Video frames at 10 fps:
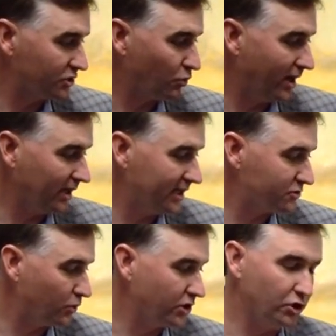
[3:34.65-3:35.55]
as well
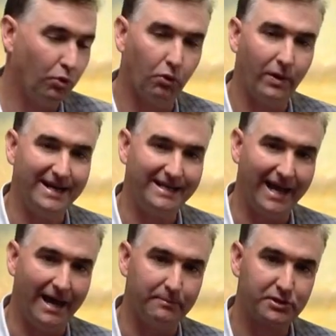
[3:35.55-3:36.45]
as renewal
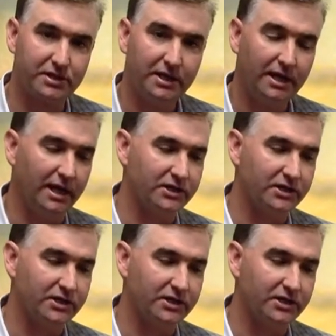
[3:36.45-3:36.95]
rate caps.